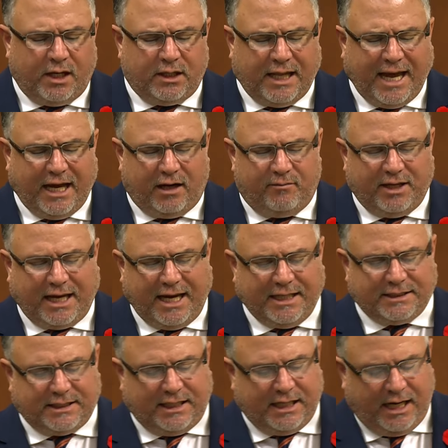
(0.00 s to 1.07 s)
Lana
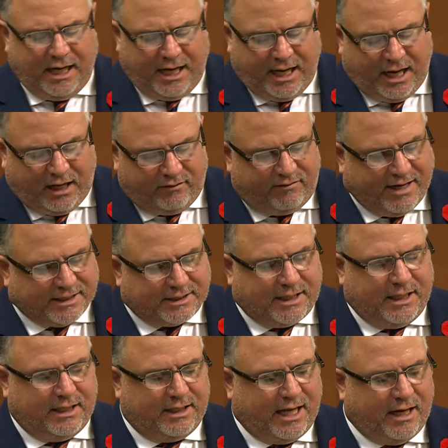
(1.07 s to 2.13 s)
McKenzie,
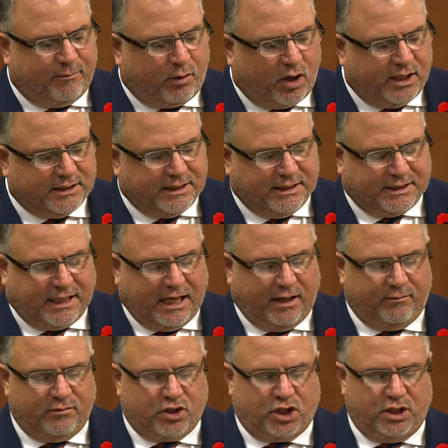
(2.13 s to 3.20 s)
invested in that Ponzi
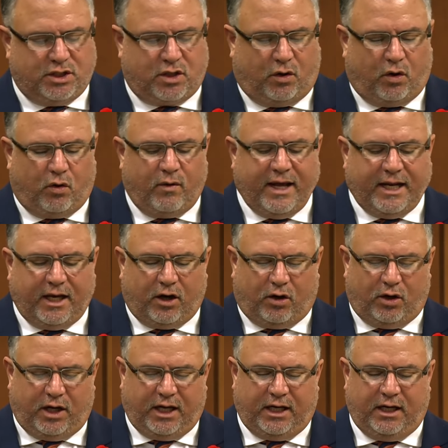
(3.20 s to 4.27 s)
scheme. She's already
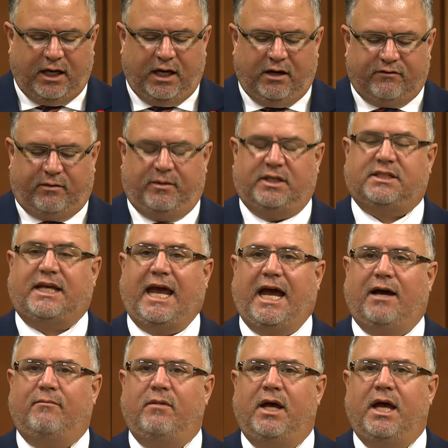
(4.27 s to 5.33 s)
hurting from the
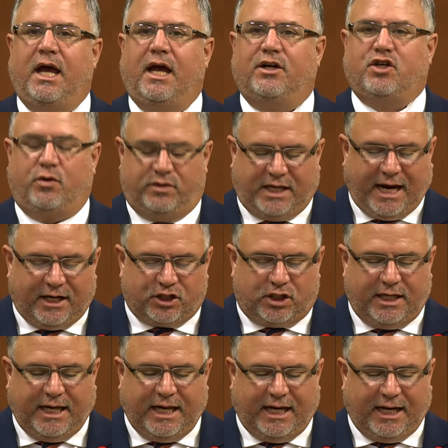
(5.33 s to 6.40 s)
scam, and she was
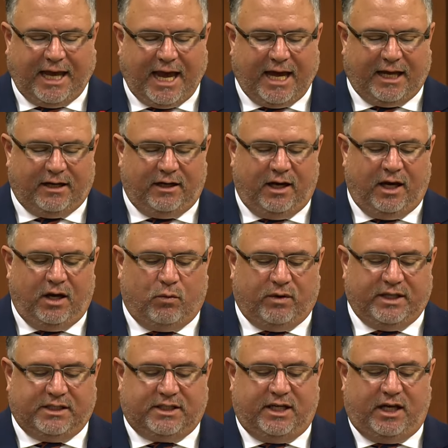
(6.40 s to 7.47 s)
actually hit again
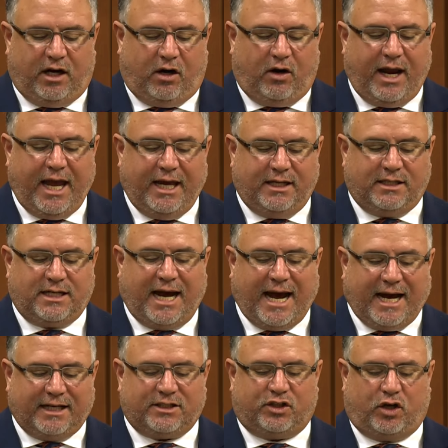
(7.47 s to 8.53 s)
when the CRA
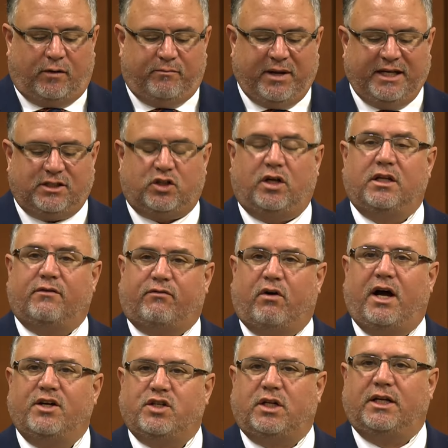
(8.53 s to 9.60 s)
taxed her based on the
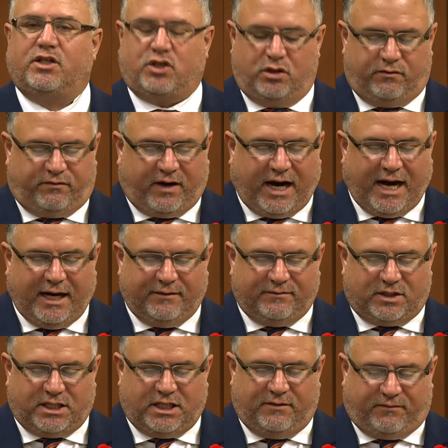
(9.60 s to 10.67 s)
fraudulent
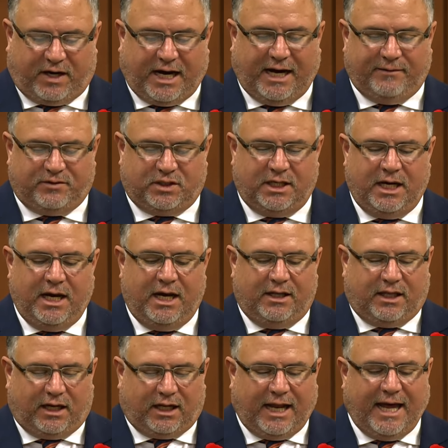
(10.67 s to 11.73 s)
T5s
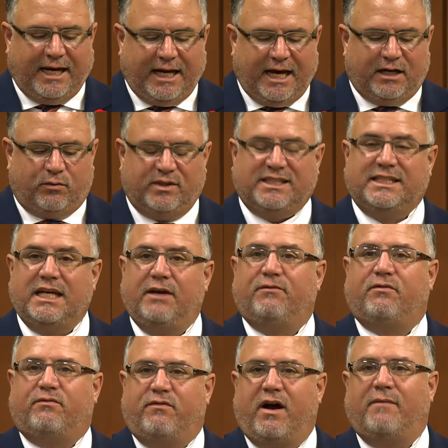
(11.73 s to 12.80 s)
that Lana had
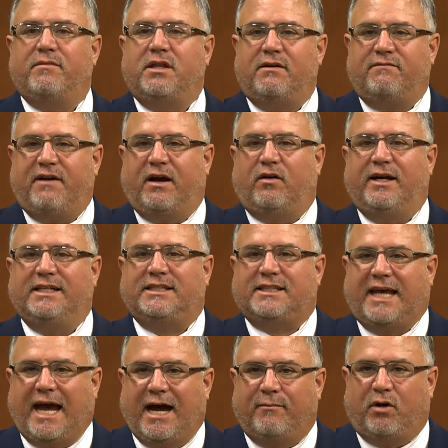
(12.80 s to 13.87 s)
received from the very
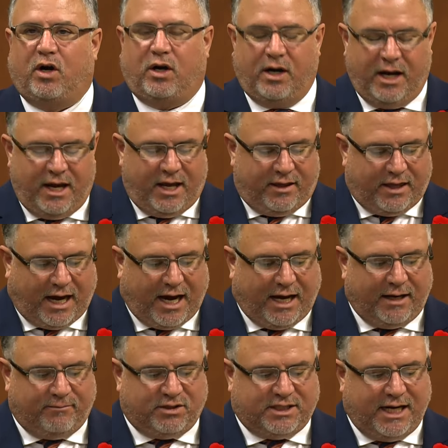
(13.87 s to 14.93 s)
scammer
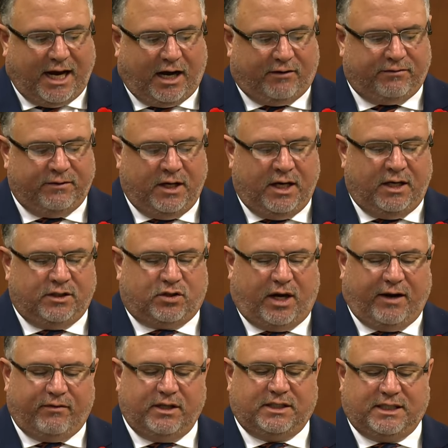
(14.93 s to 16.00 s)
himself. So
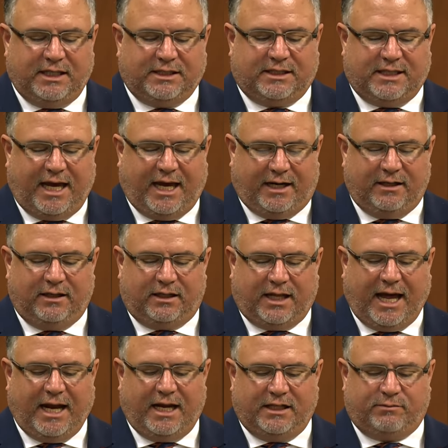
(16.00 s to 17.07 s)
ever since then,
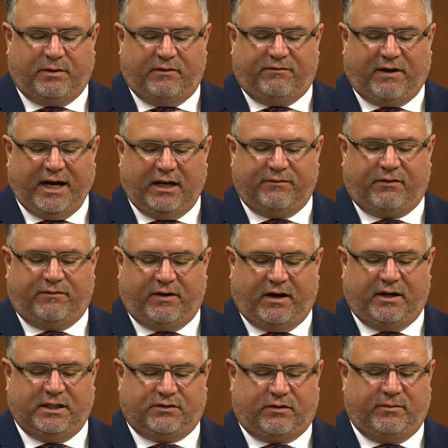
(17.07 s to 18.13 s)
Lana has been fighting for
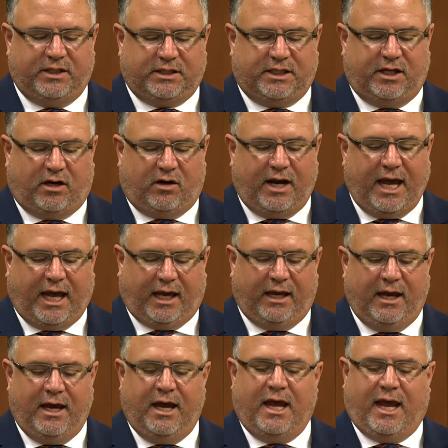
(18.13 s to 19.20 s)
fairness from the CRA,
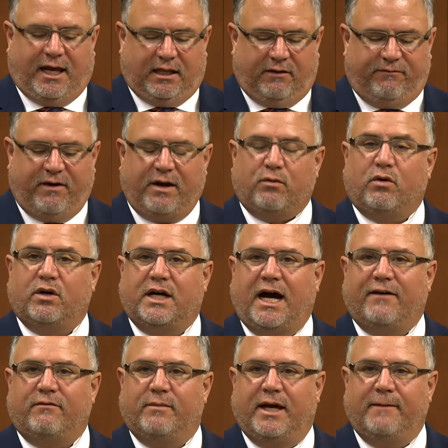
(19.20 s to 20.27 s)
and the federal
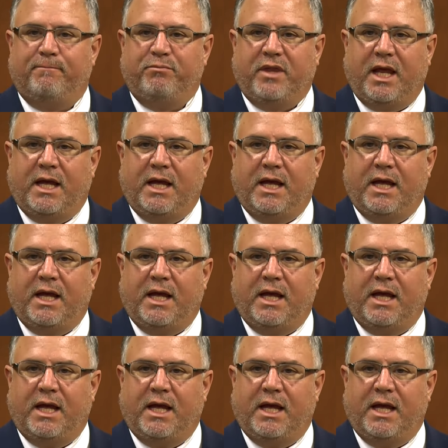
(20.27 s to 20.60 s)
government,